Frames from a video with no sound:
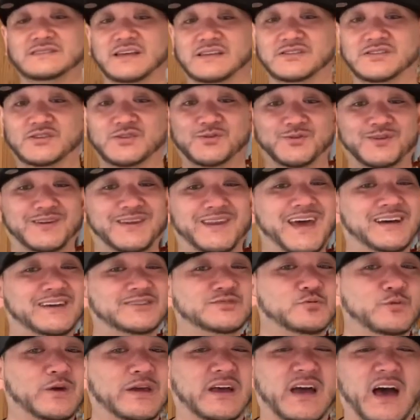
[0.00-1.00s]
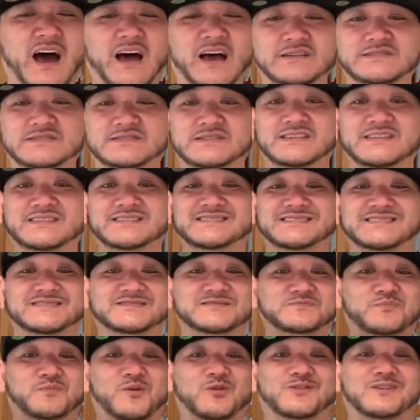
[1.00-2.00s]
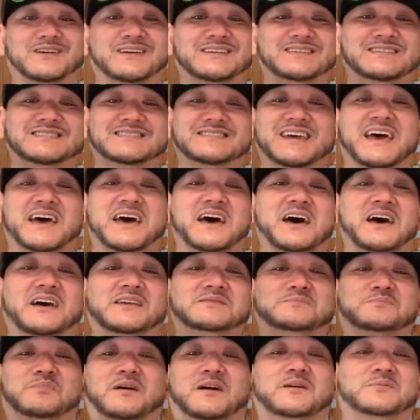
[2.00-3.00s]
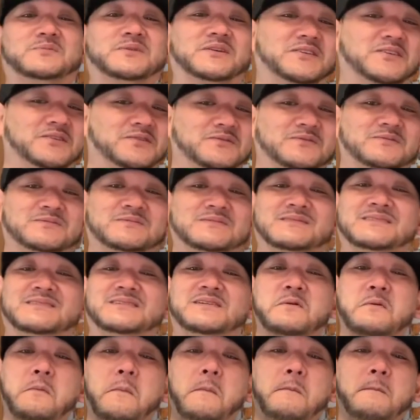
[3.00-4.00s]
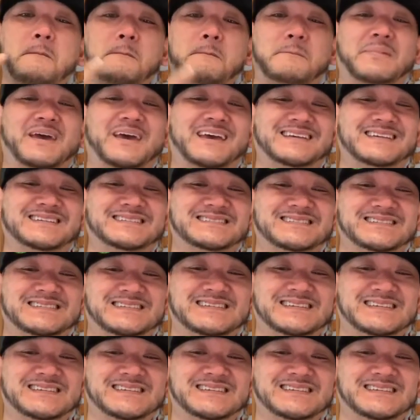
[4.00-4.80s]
Until next week, guys, this is Smoking Jazz Barbecue. Peace.